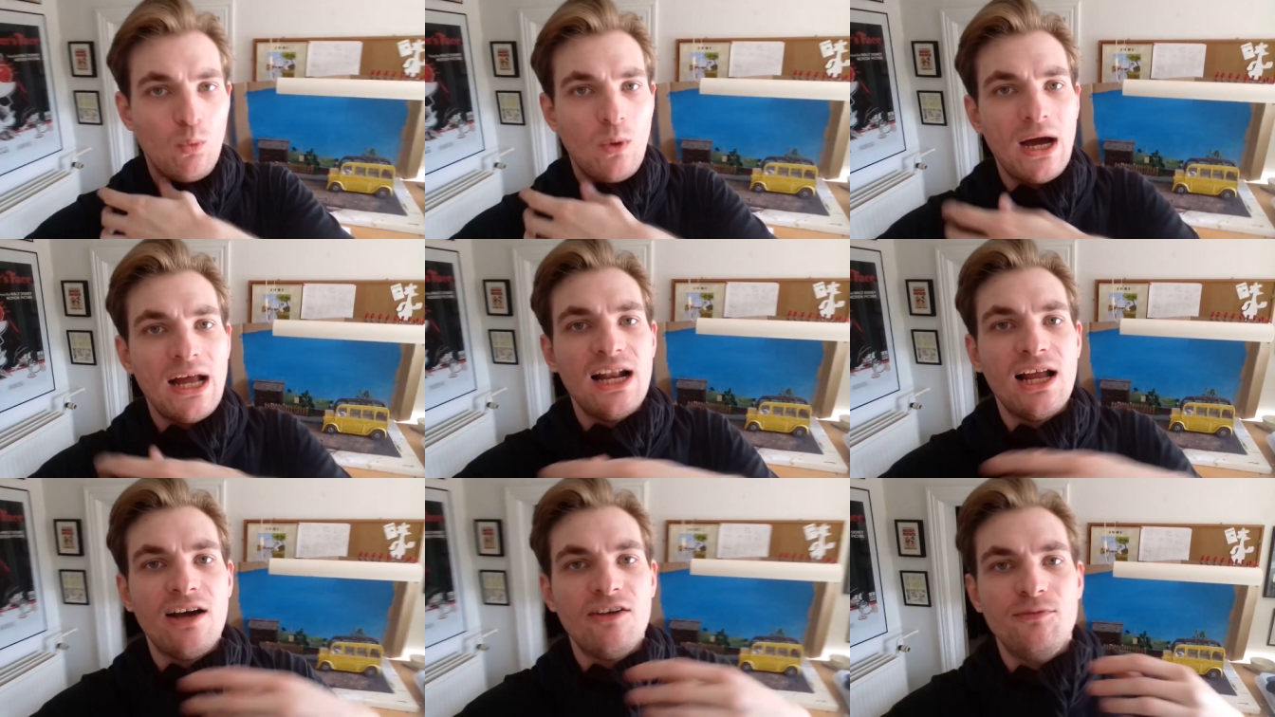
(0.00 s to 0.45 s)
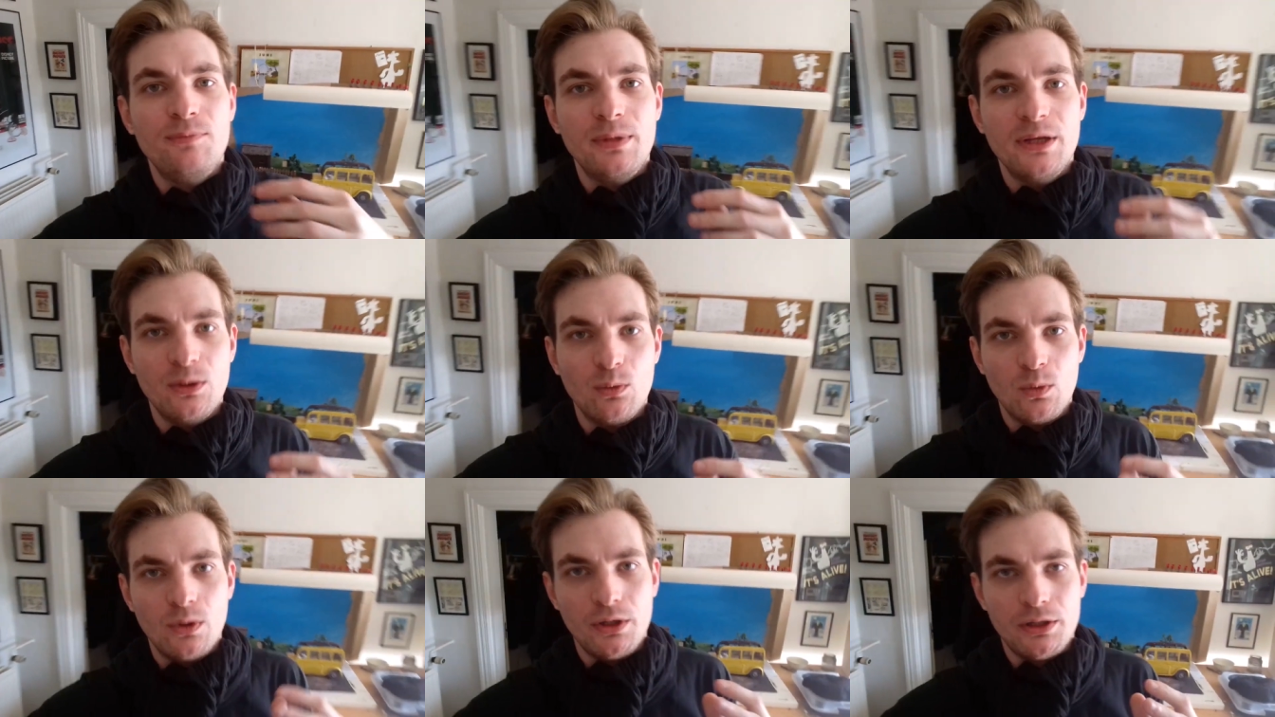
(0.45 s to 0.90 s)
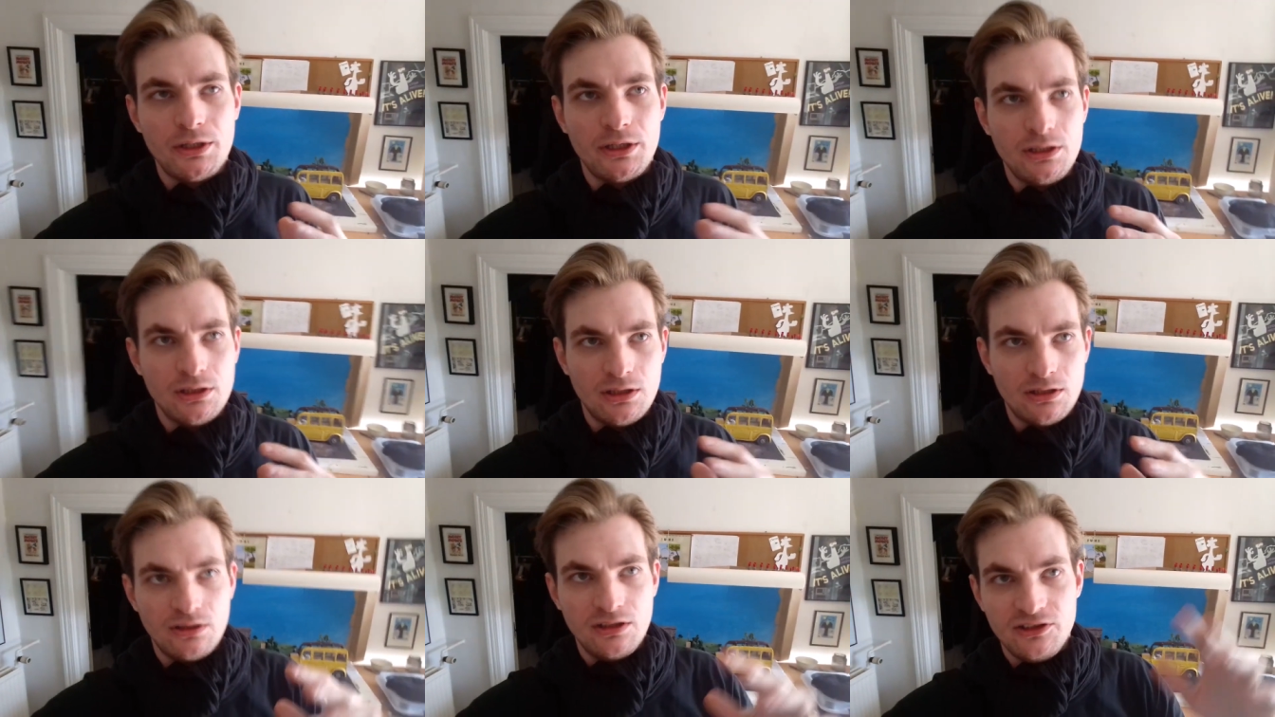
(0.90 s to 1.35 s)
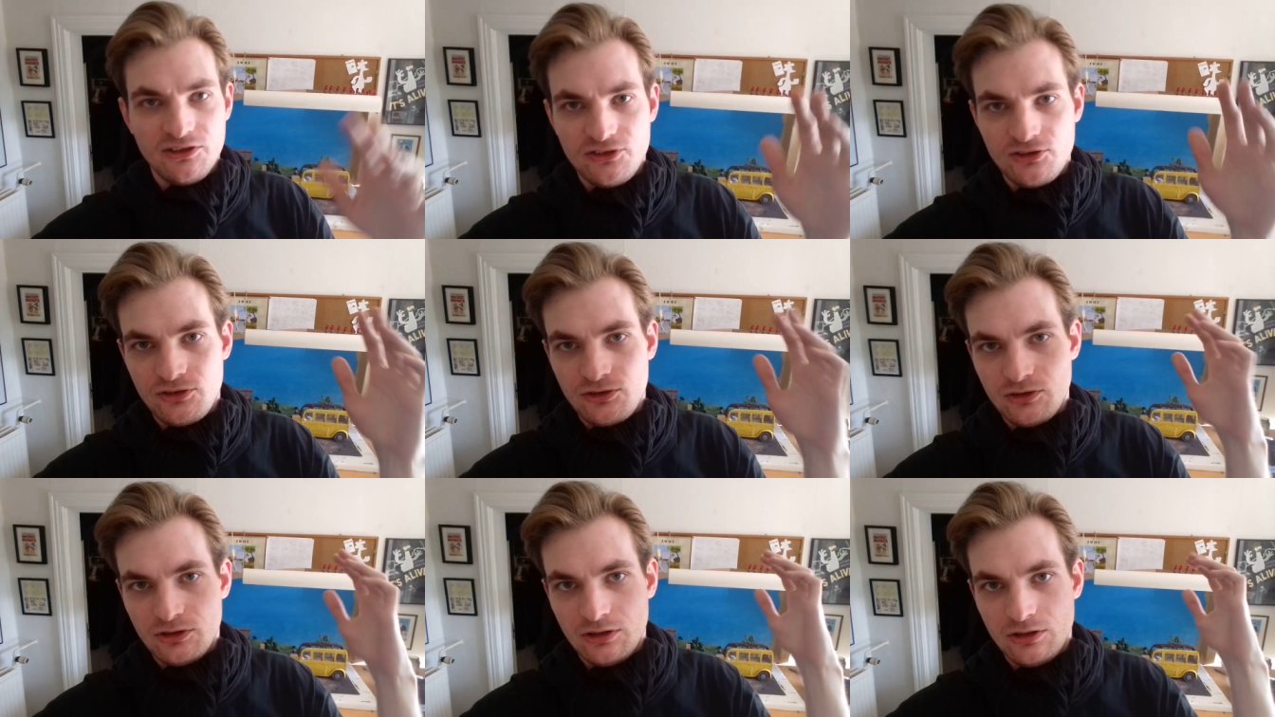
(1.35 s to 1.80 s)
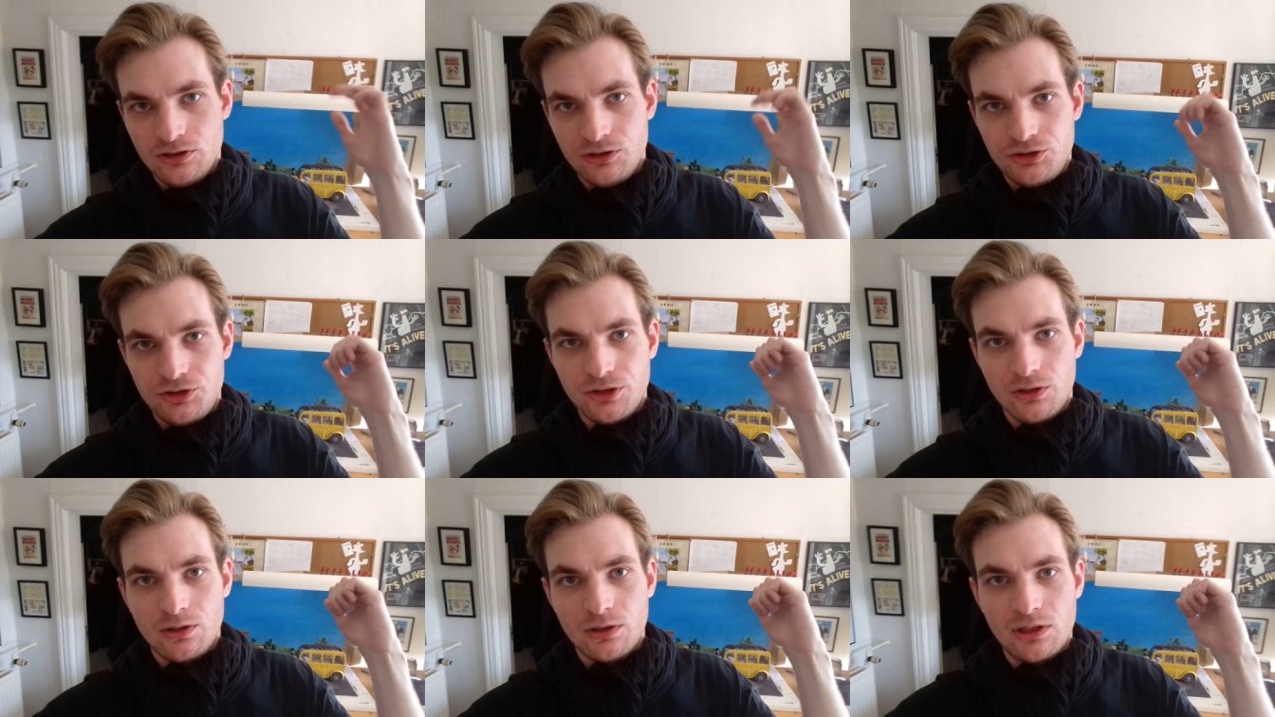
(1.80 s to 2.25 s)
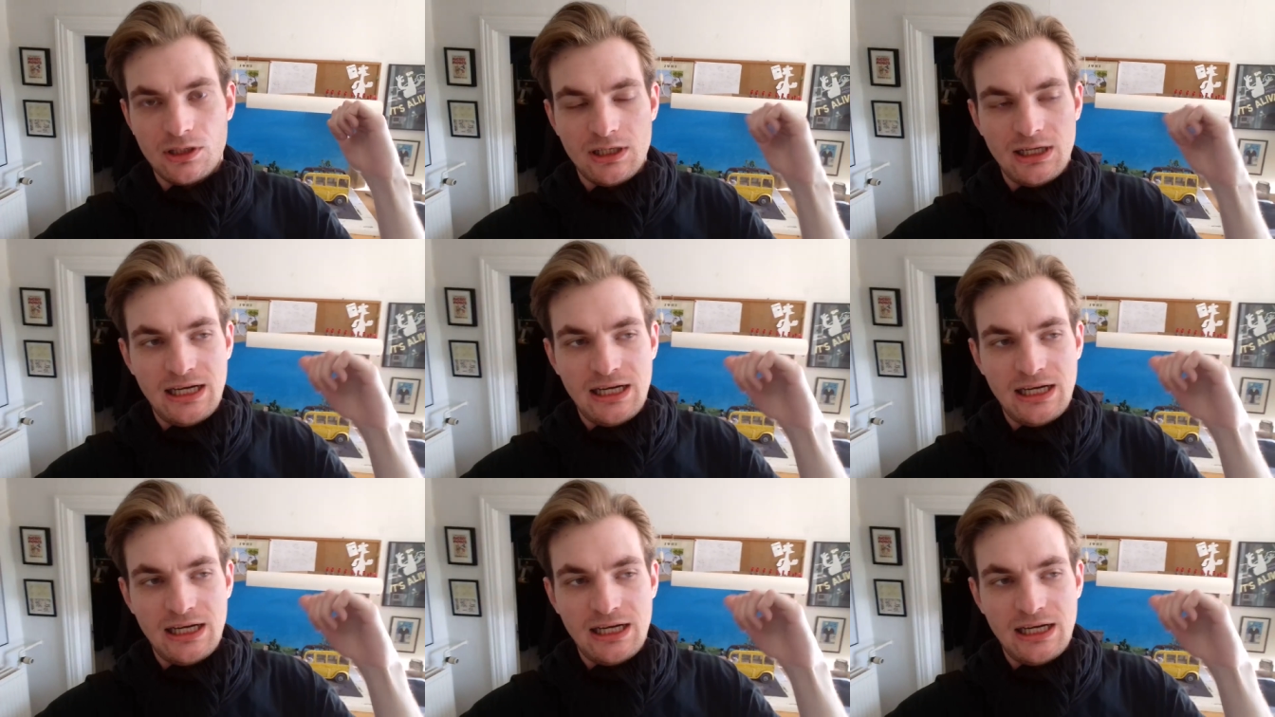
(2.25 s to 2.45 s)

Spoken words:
While I've been working on this short,